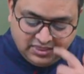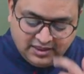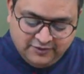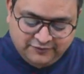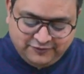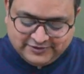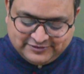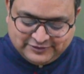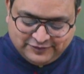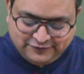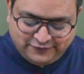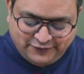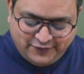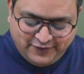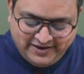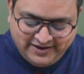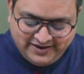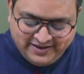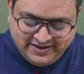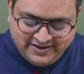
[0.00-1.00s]
First of
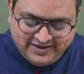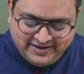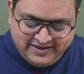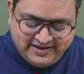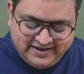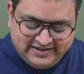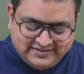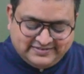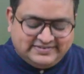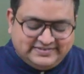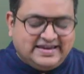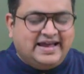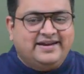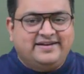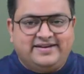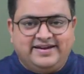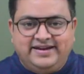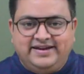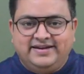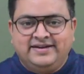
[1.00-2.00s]
all is salary.
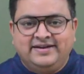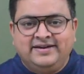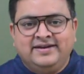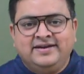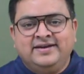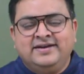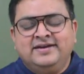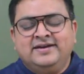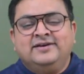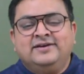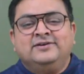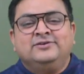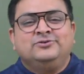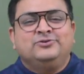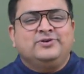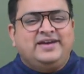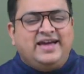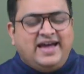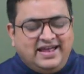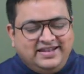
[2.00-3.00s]
So
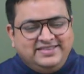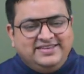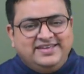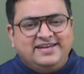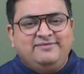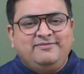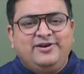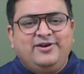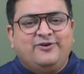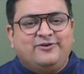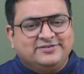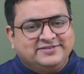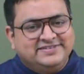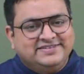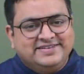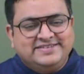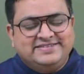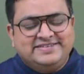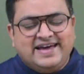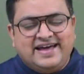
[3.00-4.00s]
can there be losses
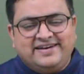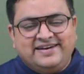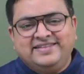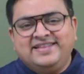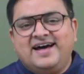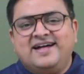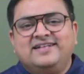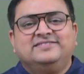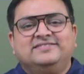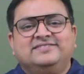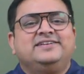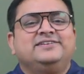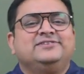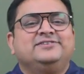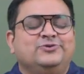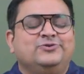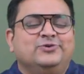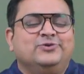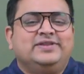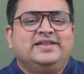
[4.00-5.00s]
in salary? The answer is
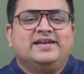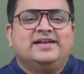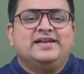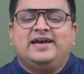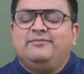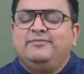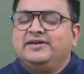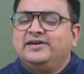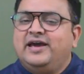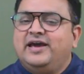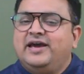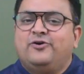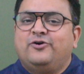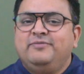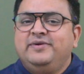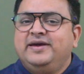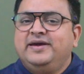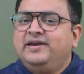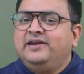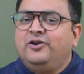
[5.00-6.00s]
no. There cannot be
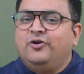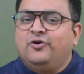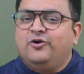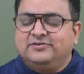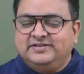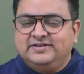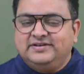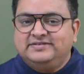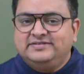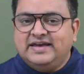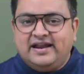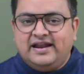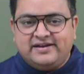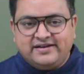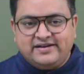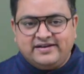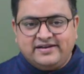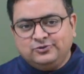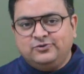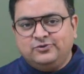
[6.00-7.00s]
any loss in salary.
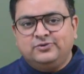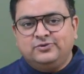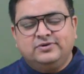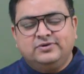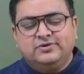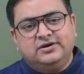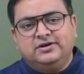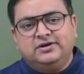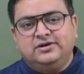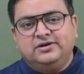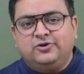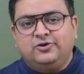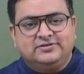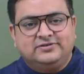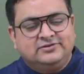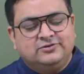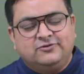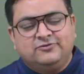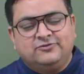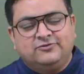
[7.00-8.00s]
So
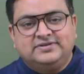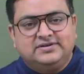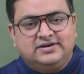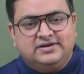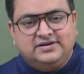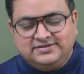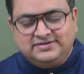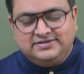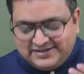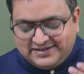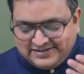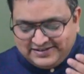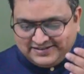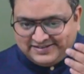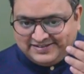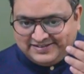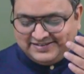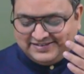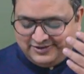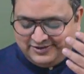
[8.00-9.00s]

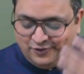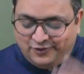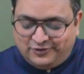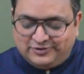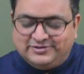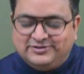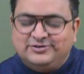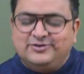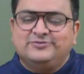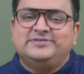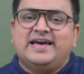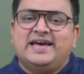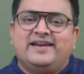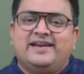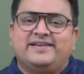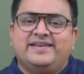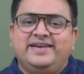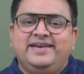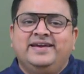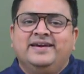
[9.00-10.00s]
the losses of
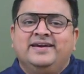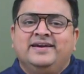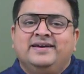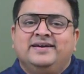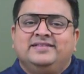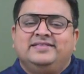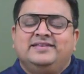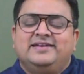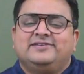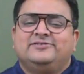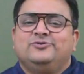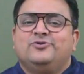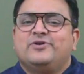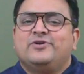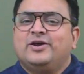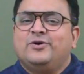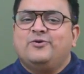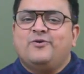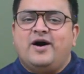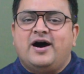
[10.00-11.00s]
salary, there is no
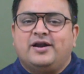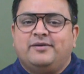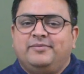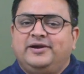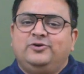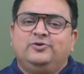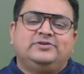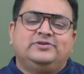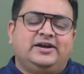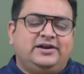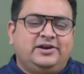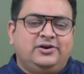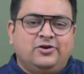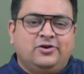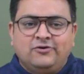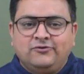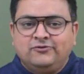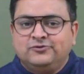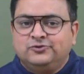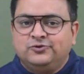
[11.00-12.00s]
requirement to set it
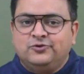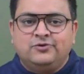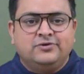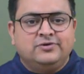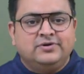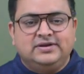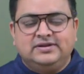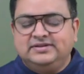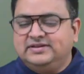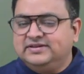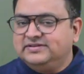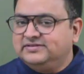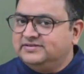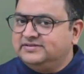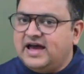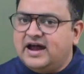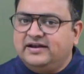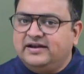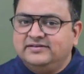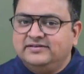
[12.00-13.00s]
off. So
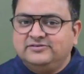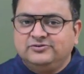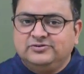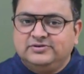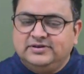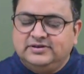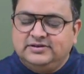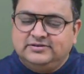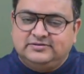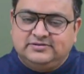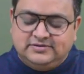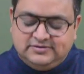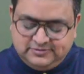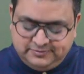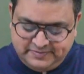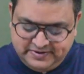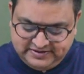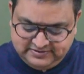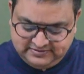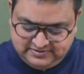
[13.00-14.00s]
that
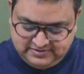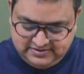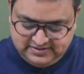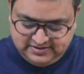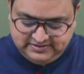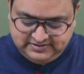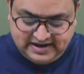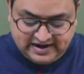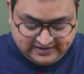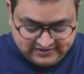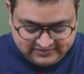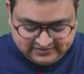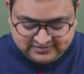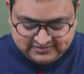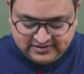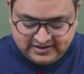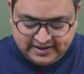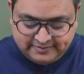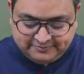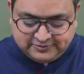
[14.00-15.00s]
is
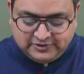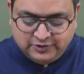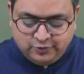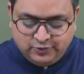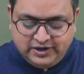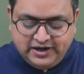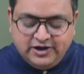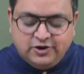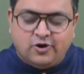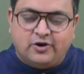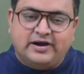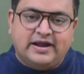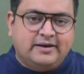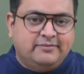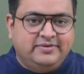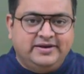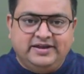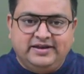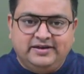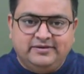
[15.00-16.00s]
absolutely not
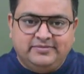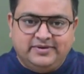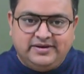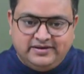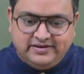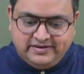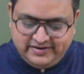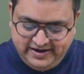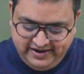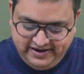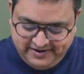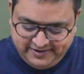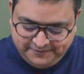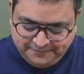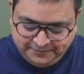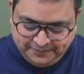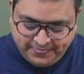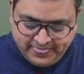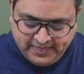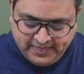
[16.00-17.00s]
applicable, right?